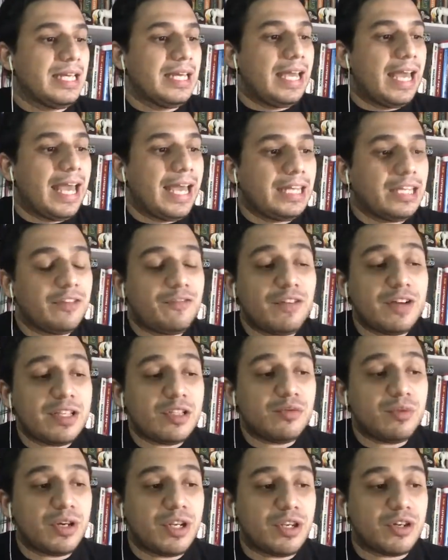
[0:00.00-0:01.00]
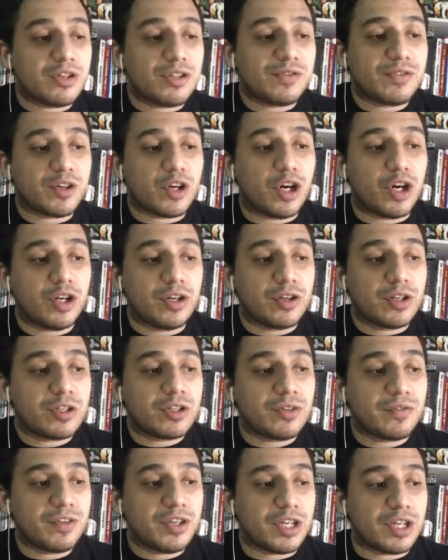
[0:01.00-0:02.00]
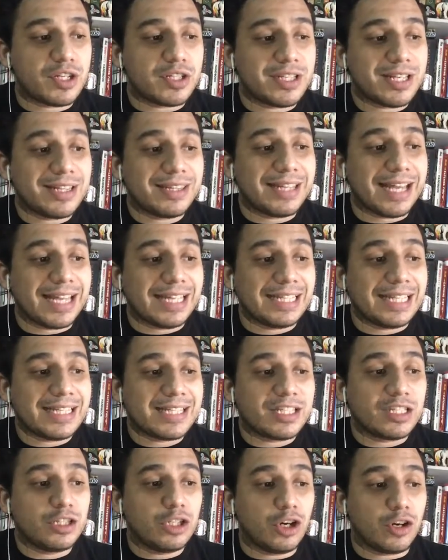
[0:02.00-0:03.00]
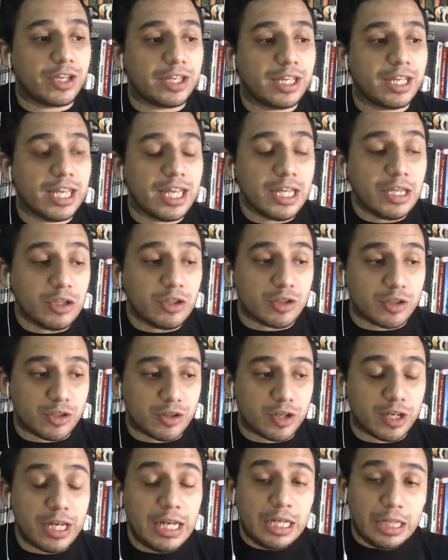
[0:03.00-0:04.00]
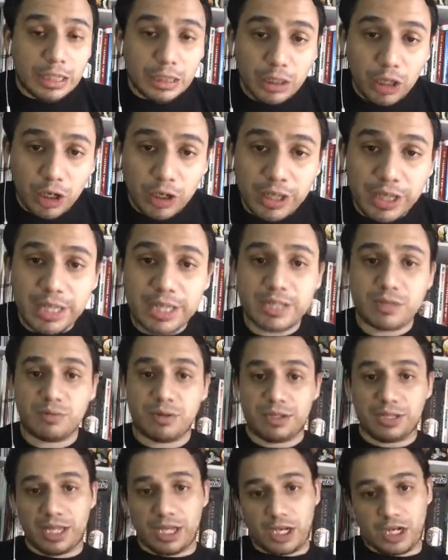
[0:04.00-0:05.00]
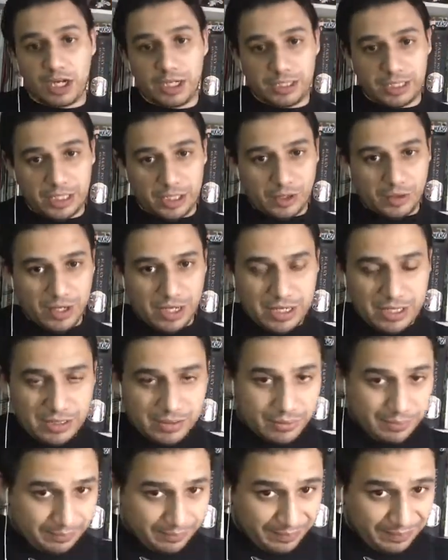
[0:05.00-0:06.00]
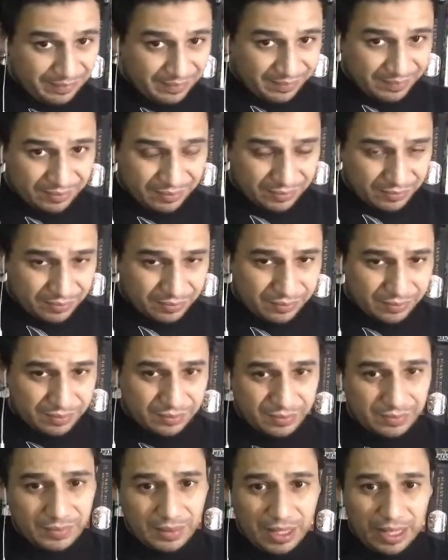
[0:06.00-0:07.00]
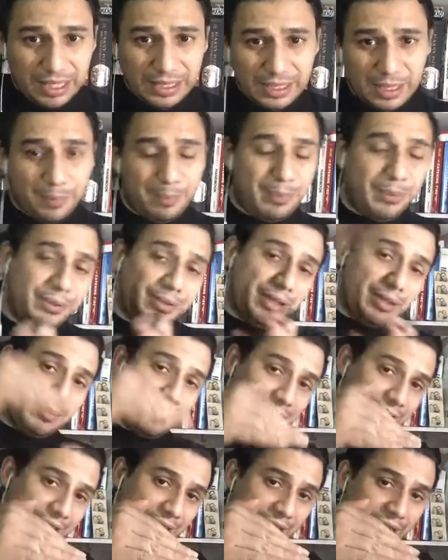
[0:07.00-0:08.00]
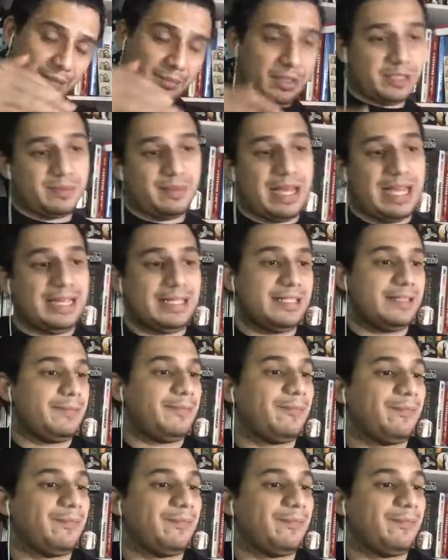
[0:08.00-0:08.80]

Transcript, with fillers: Elephants were used for hundreds of years in Thailand's logging industry. Logging is when they cut the trees and they put them in the animals' backs.